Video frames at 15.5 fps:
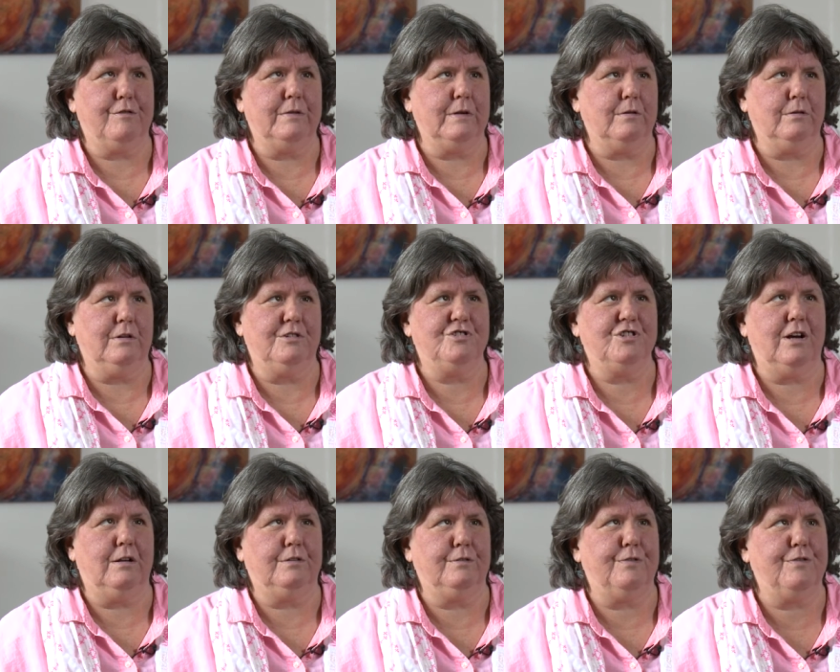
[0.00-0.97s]
and the early
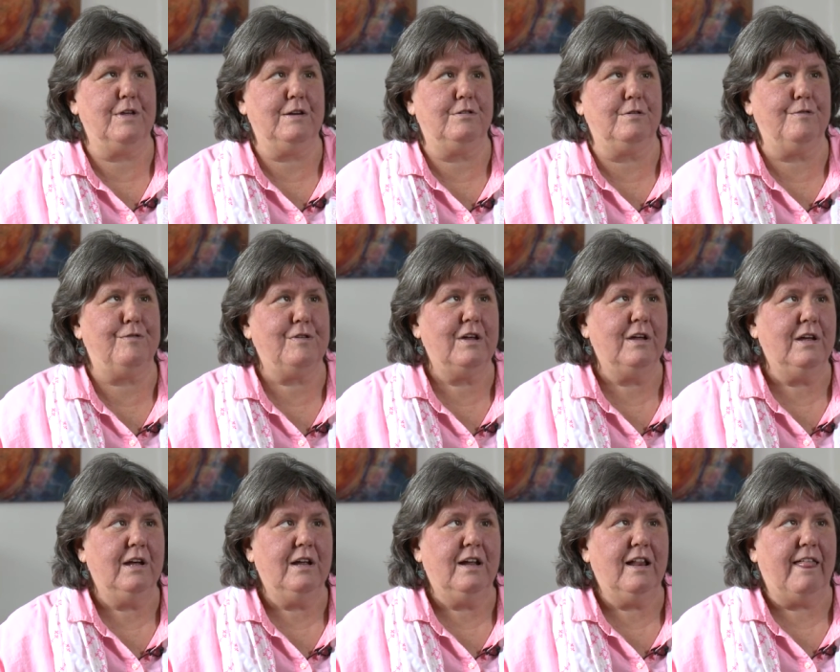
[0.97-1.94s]
childhood centers
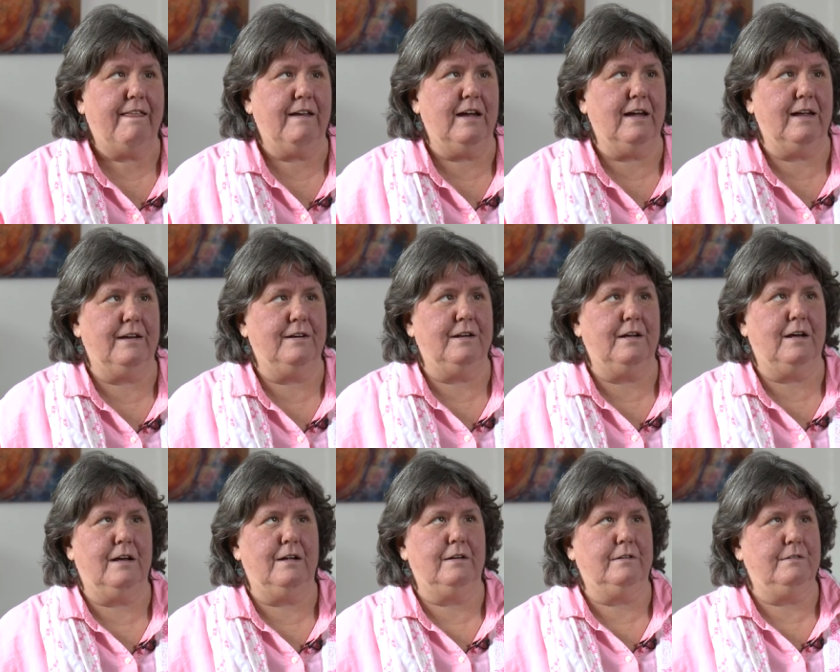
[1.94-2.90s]
and,
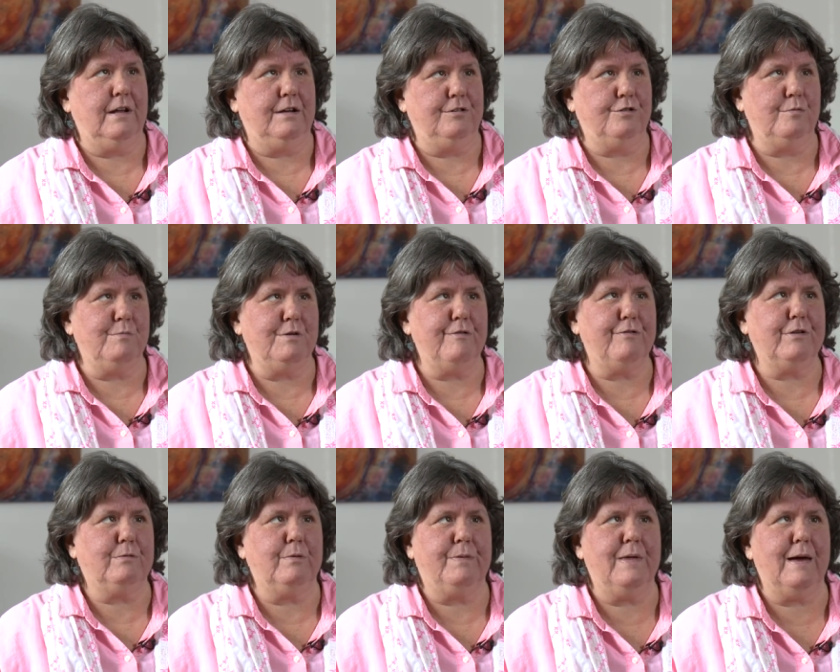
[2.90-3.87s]
uh, and do music with